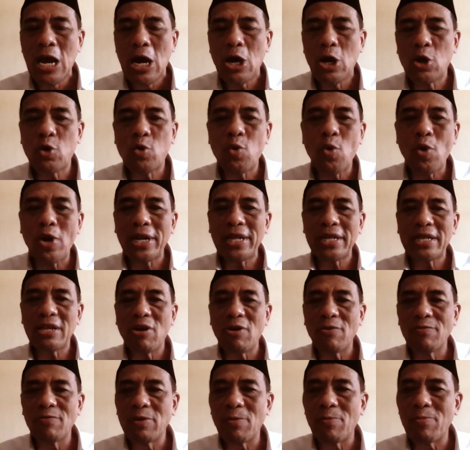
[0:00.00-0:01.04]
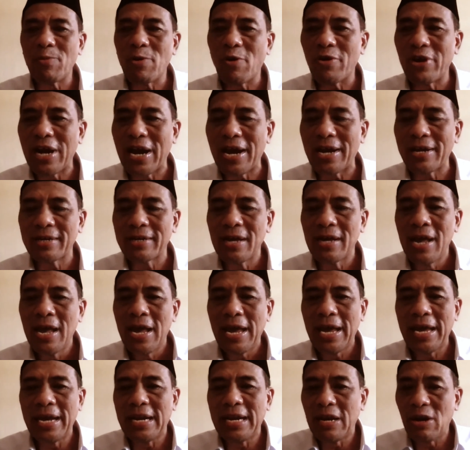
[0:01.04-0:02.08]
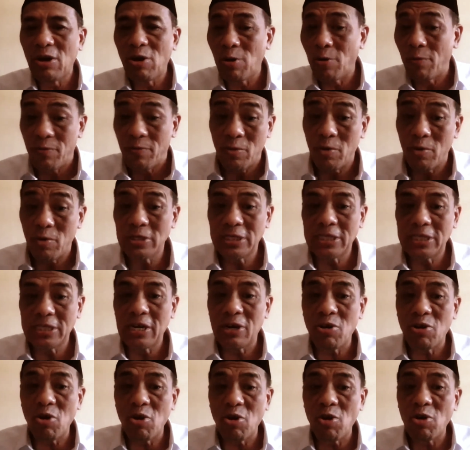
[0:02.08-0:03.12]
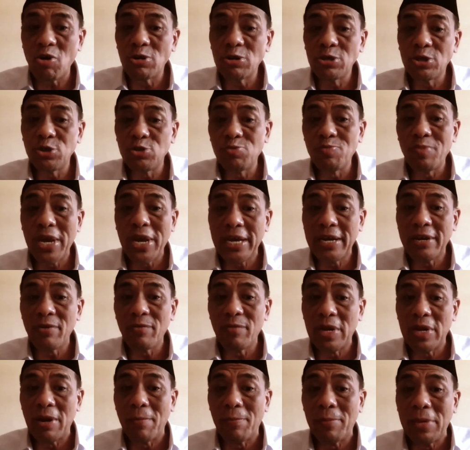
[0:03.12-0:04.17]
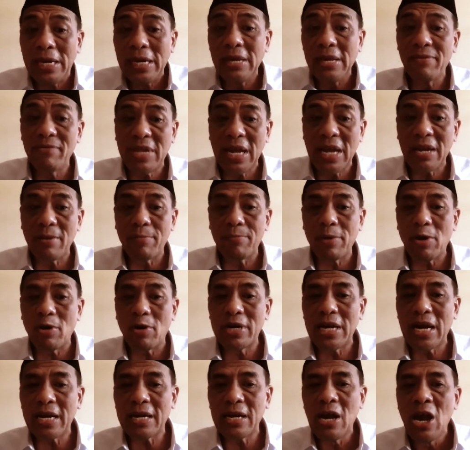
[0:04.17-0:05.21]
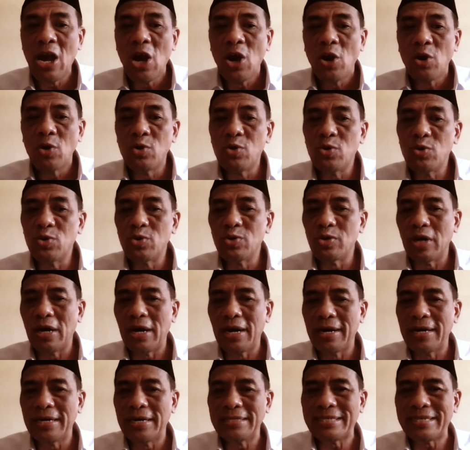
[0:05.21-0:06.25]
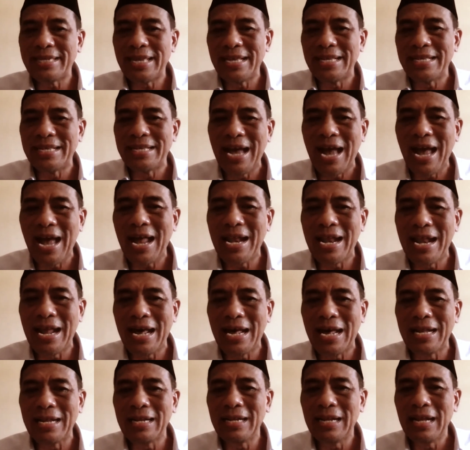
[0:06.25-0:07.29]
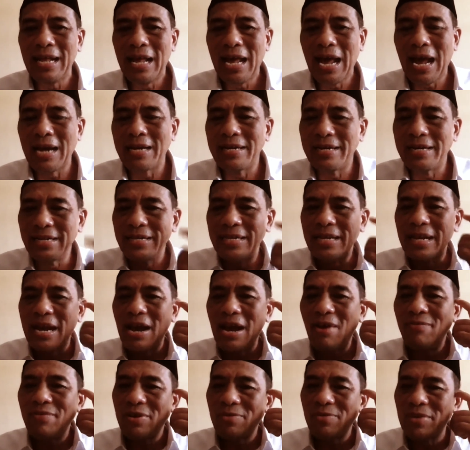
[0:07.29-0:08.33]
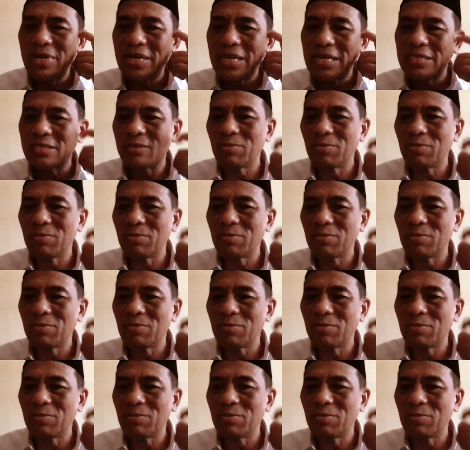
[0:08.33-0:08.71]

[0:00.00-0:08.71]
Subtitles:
quality of the product. And of course, the consumer will believe that product who state the halal under the government is